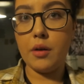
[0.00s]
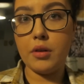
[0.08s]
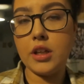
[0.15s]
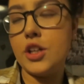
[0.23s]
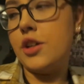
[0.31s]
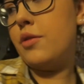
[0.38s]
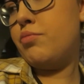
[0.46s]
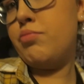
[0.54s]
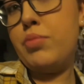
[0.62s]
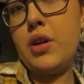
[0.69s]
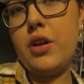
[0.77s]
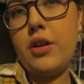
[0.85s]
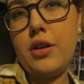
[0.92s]
I'm gonna
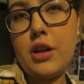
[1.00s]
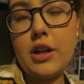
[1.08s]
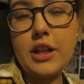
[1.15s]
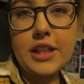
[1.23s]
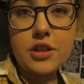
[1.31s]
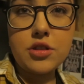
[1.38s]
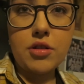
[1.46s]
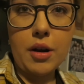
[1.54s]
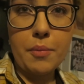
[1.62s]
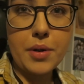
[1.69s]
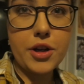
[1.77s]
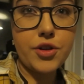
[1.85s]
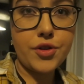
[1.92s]
put an
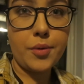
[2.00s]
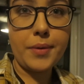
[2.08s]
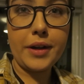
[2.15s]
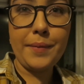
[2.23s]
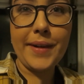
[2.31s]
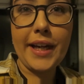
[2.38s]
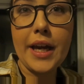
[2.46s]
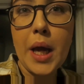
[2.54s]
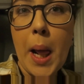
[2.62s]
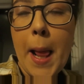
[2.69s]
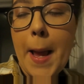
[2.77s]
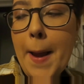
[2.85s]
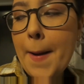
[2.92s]
Instagram picture up in a minute.
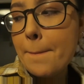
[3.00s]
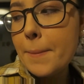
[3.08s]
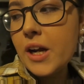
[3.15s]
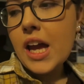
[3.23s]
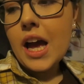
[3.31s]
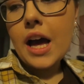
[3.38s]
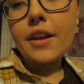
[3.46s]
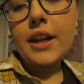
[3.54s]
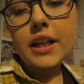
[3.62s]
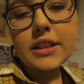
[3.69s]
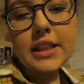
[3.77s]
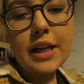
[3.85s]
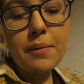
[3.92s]
But yeah,
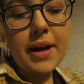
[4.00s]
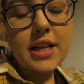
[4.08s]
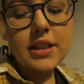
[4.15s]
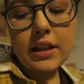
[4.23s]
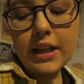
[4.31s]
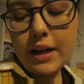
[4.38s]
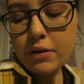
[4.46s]
that's it basically.